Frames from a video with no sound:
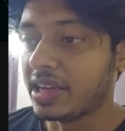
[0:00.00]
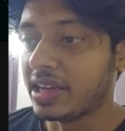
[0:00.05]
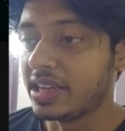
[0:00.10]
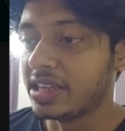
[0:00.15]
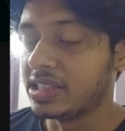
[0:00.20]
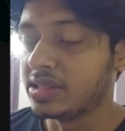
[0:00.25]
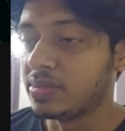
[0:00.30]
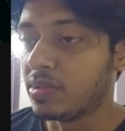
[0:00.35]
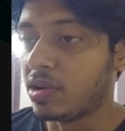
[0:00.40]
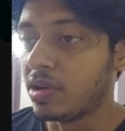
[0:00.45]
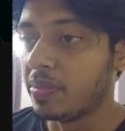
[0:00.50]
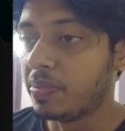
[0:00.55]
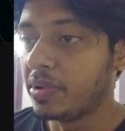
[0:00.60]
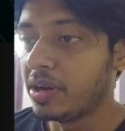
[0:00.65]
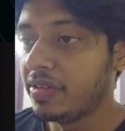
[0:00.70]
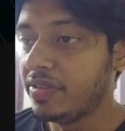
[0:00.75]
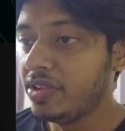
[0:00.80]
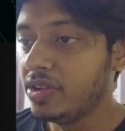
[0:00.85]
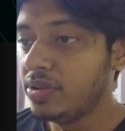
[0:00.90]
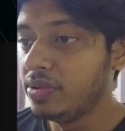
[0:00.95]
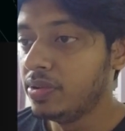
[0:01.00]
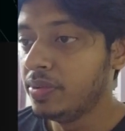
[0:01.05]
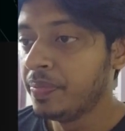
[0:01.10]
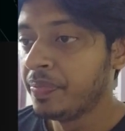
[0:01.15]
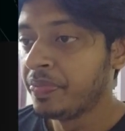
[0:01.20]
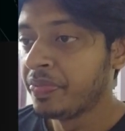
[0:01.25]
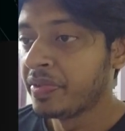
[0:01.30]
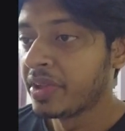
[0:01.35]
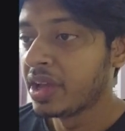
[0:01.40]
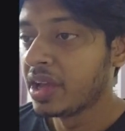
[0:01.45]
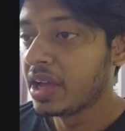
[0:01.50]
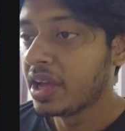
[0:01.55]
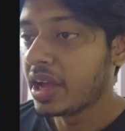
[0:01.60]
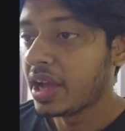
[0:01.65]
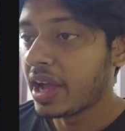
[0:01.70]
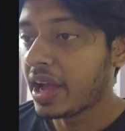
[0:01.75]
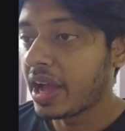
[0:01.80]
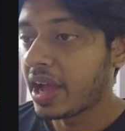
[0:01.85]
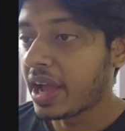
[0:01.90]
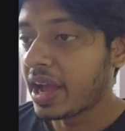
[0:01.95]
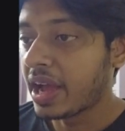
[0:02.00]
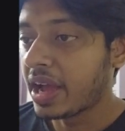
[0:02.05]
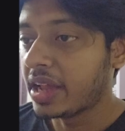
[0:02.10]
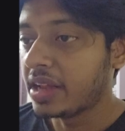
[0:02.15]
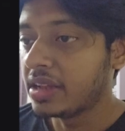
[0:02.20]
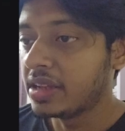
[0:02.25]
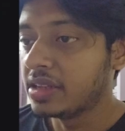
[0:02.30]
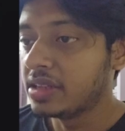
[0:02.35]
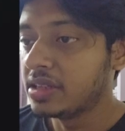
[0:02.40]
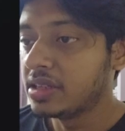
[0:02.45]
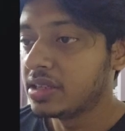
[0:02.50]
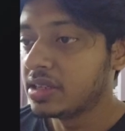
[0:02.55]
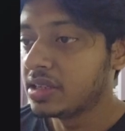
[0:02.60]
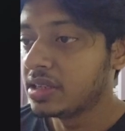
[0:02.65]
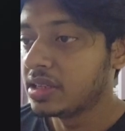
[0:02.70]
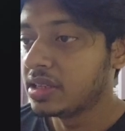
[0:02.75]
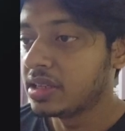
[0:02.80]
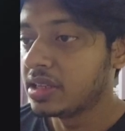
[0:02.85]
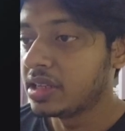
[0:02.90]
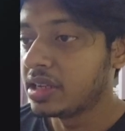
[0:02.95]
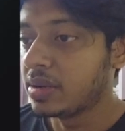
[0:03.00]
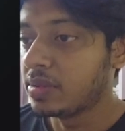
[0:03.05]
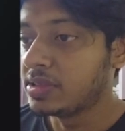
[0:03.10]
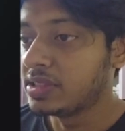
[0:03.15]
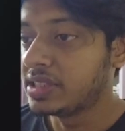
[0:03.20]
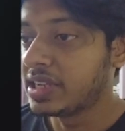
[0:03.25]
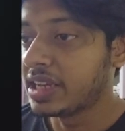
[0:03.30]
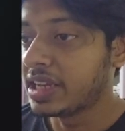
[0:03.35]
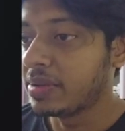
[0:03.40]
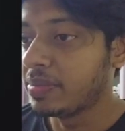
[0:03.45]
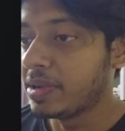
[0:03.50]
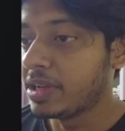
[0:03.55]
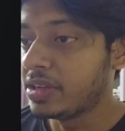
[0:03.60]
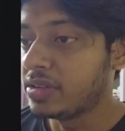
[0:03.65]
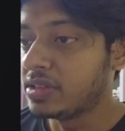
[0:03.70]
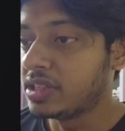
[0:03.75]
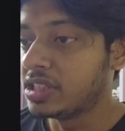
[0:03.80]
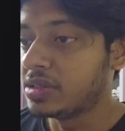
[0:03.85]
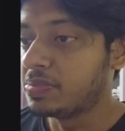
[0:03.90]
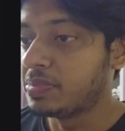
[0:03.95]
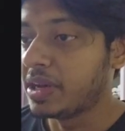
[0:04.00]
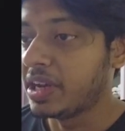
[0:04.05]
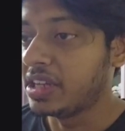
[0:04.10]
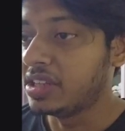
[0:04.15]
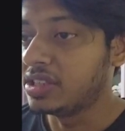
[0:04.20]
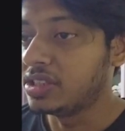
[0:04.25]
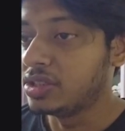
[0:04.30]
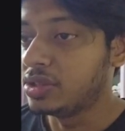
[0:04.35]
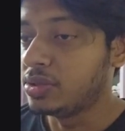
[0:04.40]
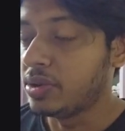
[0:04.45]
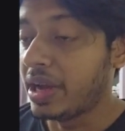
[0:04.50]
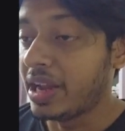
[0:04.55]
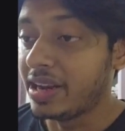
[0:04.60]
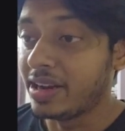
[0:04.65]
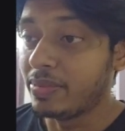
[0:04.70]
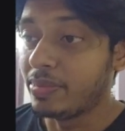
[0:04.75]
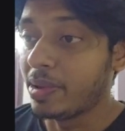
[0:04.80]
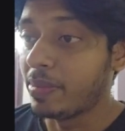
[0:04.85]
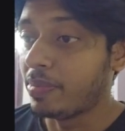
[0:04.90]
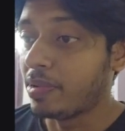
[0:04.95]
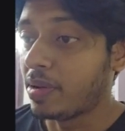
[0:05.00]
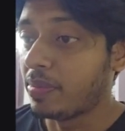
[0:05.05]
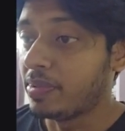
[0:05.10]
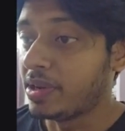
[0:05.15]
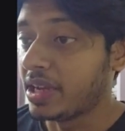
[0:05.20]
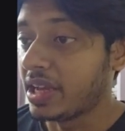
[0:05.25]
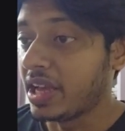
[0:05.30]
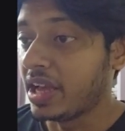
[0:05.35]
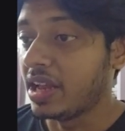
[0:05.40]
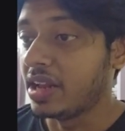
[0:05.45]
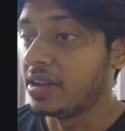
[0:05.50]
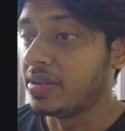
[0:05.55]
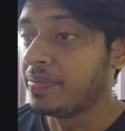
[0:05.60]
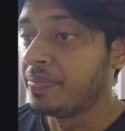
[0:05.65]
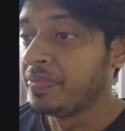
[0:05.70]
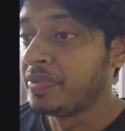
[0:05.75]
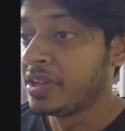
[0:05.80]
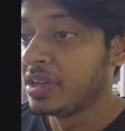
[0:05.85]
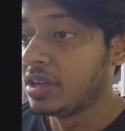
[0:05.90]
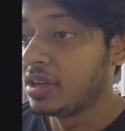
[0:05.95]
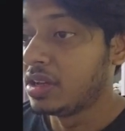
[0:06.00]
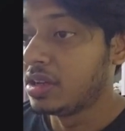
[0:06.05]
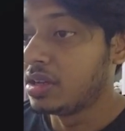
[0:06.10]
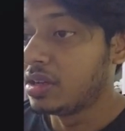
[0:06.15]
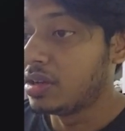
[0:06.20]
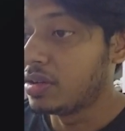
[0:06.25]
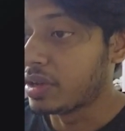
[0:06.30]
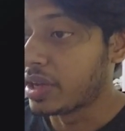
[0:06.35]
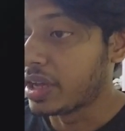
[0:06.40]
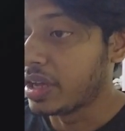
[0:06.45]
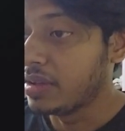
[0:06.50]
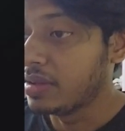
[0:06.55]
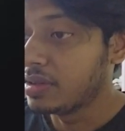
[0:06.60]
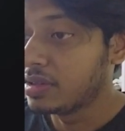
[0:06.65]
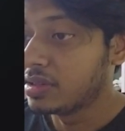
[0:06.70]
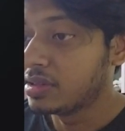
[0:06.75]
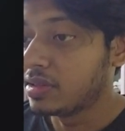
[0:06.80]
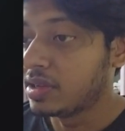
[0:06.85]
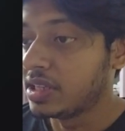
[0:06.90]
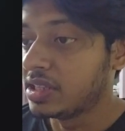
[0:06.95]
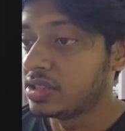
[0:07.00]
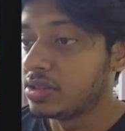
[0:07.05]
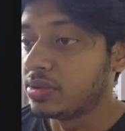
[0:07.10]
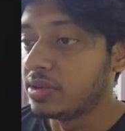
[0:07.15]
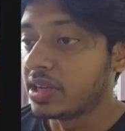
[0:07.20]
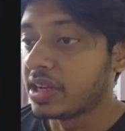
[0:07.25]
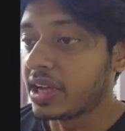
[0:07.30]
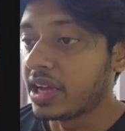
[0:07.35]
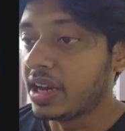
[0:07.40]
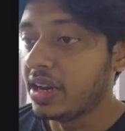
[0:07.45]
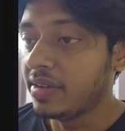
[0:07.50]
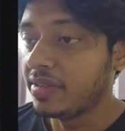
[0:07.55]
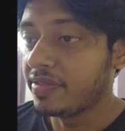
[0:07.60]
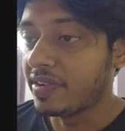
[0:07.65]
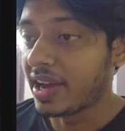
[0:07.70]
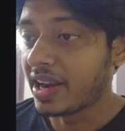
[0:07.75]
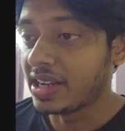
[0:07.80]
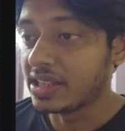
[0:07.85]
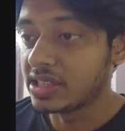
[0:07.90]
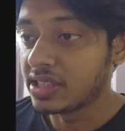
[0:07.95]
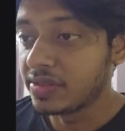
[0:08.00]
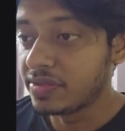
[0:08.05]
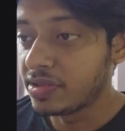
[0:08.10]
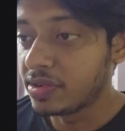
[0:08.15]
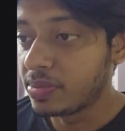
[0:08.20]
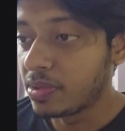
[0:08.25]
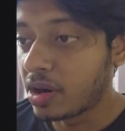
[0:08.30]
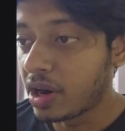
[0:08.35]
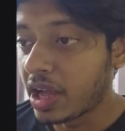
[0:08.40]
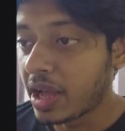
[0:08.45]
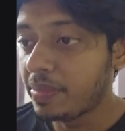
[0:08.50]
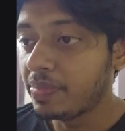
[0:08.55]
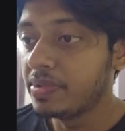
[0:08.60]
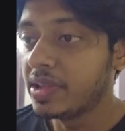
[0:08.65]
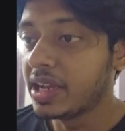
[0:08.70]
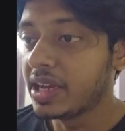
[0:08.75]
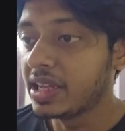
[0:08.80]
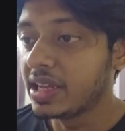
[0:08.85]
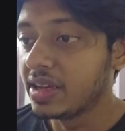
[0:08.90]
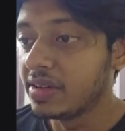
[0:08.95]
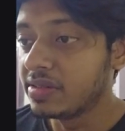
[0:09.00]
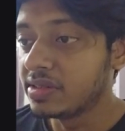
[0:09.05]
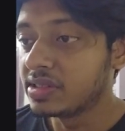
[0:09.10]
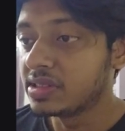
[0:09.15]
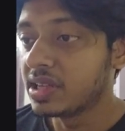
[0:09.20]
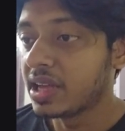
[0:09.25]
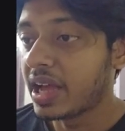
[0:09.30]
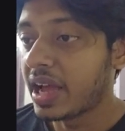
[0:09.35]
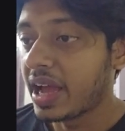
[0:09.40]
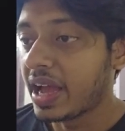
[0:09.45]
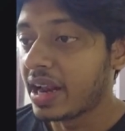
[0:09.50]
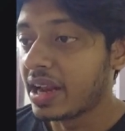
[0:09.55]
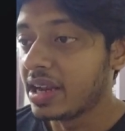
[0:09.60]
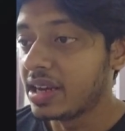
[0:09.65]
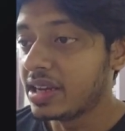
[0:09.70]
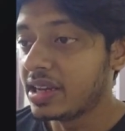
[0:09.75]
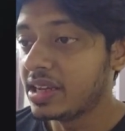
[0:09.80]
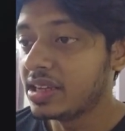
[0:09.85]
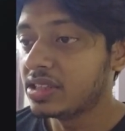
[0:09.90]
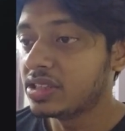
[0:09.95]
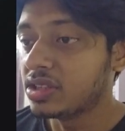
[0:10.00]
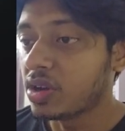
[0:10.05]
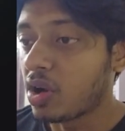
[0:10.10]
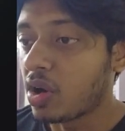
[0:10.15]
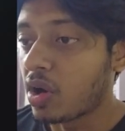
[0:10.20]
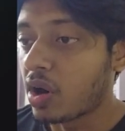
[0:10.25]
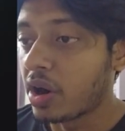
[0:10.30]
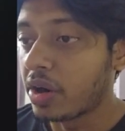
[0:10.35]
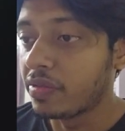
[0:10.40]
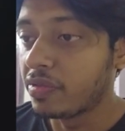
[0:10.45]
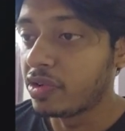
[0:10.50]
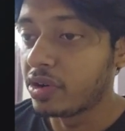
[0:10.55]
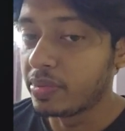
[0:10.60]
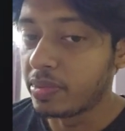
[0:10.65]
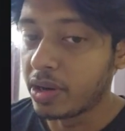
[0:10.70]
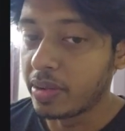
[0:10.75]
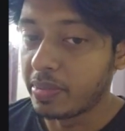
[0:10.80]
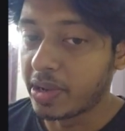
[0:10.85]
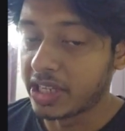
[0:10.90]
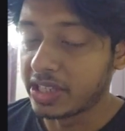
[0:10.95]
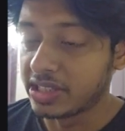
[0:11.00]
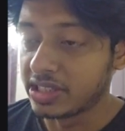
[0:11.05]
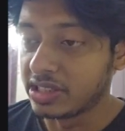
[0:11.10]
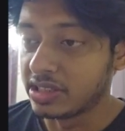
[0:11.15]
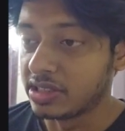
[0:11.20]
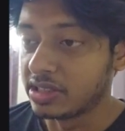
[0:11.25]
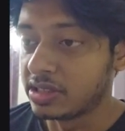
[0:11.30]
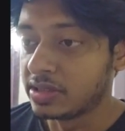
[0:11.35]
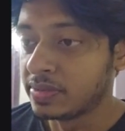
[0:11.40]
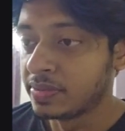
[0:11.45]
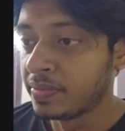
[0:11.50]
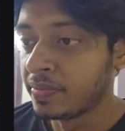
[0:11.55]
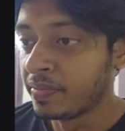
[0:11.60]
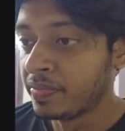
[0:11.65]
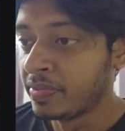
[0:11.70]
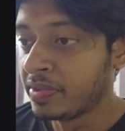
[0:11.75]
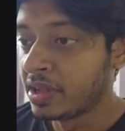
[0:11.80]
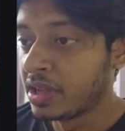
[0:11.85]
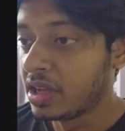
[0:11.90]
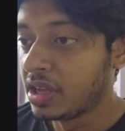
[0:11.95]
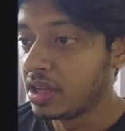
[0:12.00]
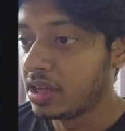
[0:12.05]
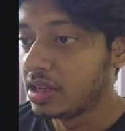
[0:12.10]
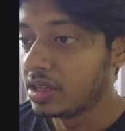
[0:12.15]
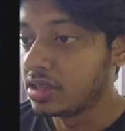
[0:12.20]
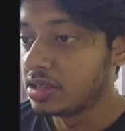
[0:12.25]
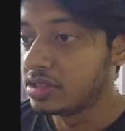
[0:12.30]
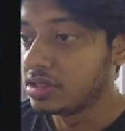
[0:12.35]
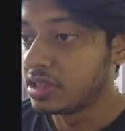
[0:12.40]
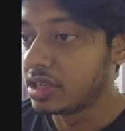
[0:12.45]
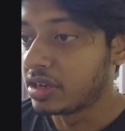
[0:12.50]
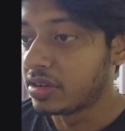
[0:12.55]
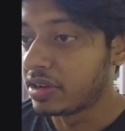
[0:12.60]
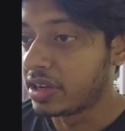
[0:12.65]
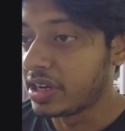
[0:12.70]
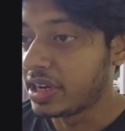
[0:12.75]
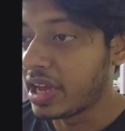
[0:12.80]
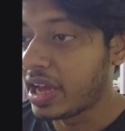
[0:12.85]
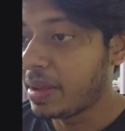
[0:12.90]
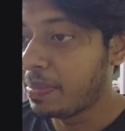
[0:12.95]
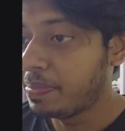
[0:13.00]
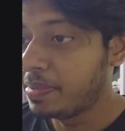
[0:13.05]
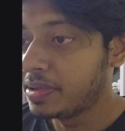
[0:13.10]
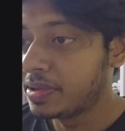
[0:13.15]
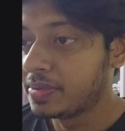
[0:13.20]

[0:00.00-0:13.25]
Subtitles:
a small preview. And now it's taking me to this page to enter my prompt again. Okay, so let's do it again. Fantasy football app that gives analytics on football matches. Generate app.